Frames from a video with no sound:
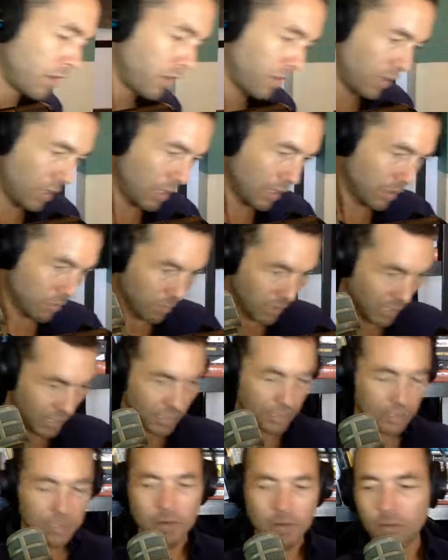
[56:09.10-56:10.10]
Yeah, the
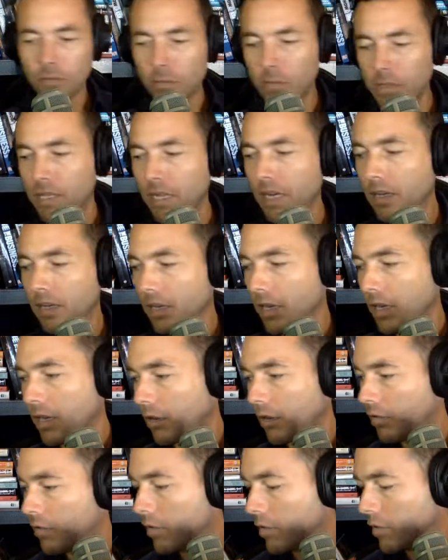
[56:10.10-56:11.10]
mic's never been taken
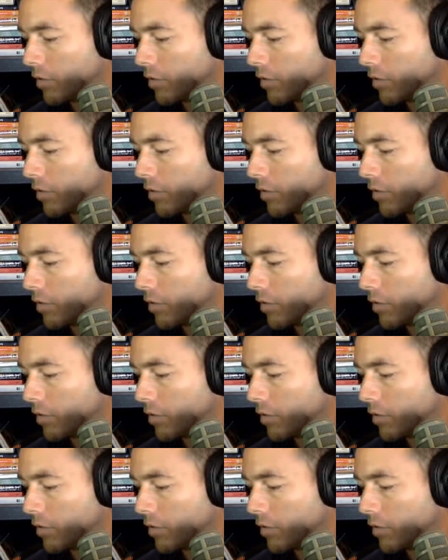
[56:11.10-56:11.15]
out.